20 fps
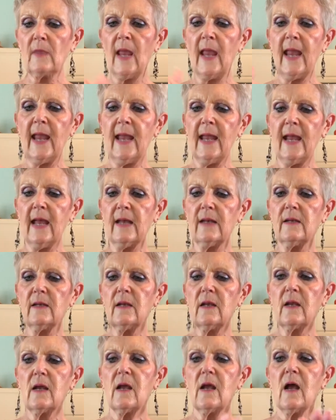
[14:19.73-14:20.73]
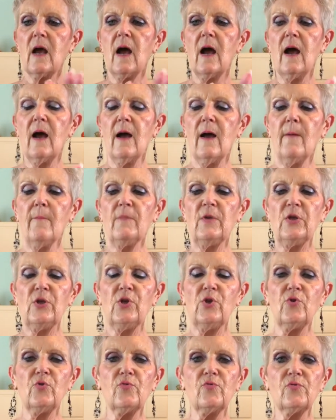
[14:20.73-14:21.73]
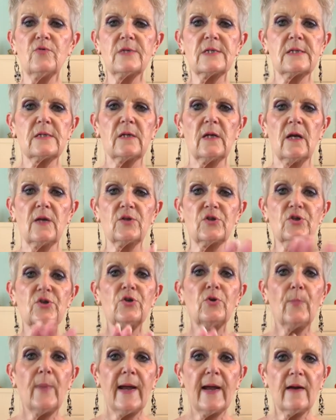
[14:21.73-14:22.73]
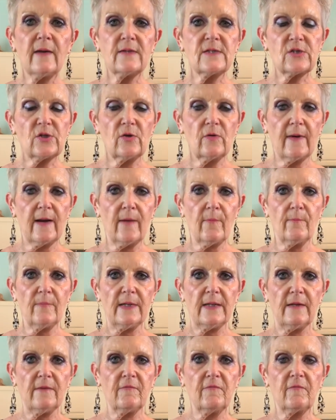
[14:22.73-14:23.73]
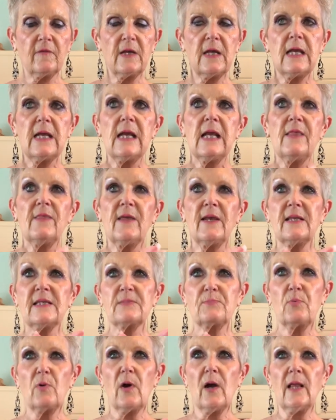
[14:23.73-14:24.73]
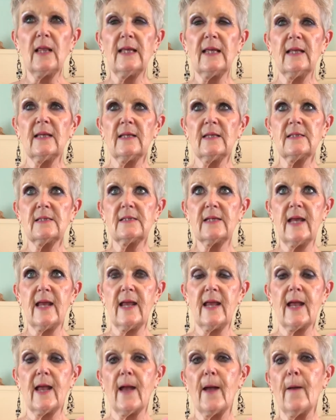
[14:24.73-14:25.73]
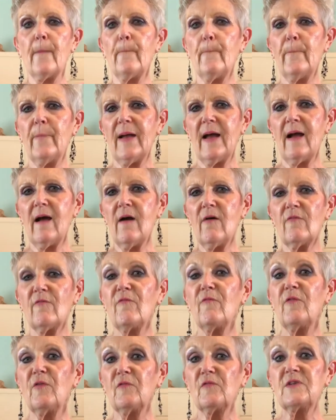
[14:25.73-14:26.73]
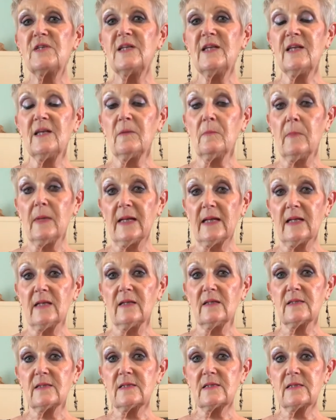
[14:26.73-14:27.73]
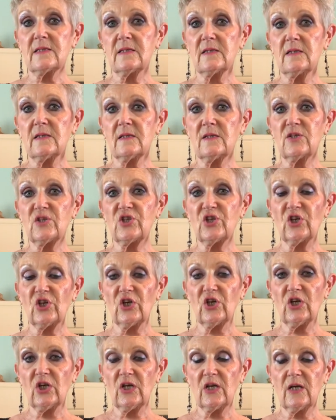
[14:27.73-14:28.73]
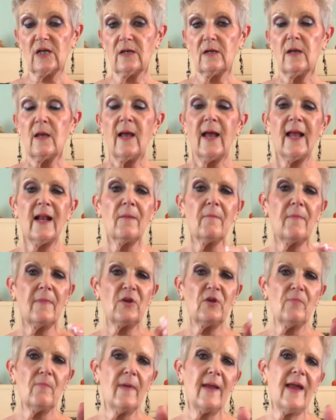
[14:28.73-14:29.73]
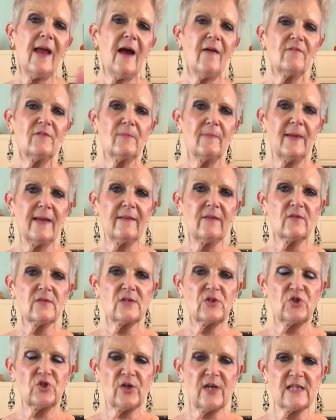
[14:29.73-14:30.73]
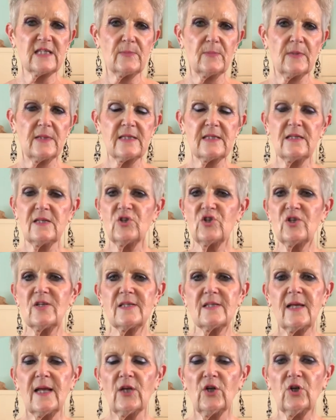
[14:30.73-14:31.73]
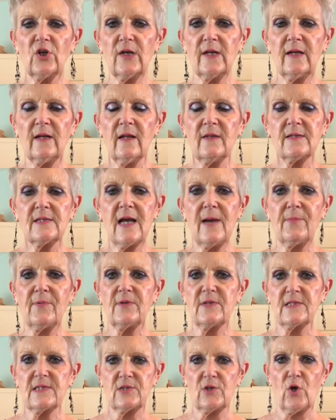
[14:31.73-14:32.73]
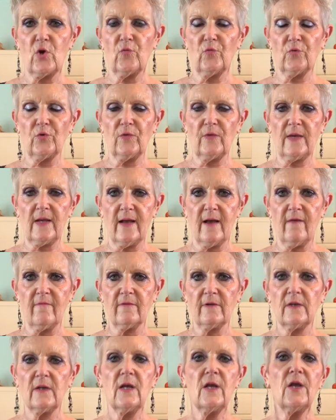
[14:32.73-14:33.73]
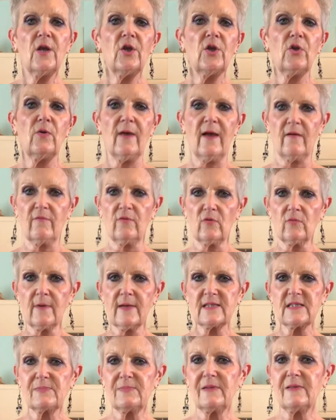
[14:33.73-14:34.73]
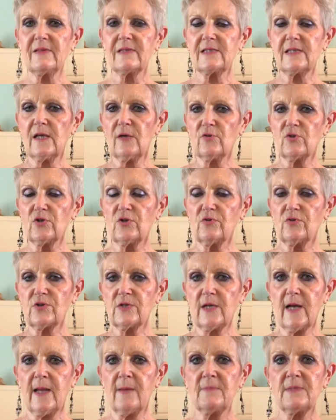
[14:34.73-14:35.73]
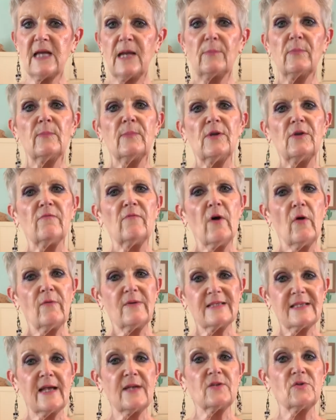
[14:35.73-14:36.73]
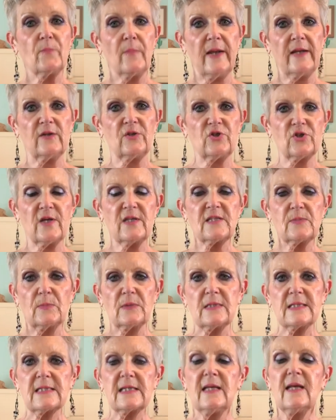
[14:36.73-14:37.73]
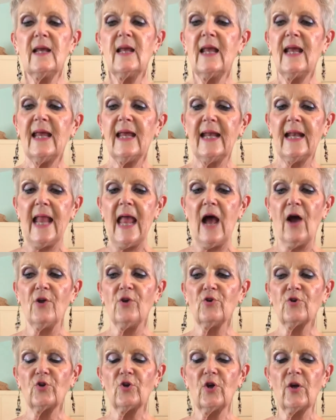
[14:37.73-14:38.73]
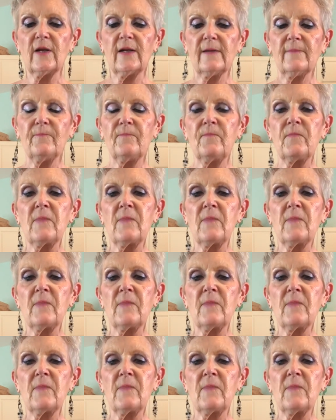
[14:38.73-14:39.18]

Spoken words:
and used 2 pounds of ground beef, then it's probably going to take about 15 minutes to cook. And you may have to make those adjustments, and it's just like cooking on top of the stove or in the oven. You have your recipe that tells you your timetable, but you've always had to make adjustments in how you're cooking.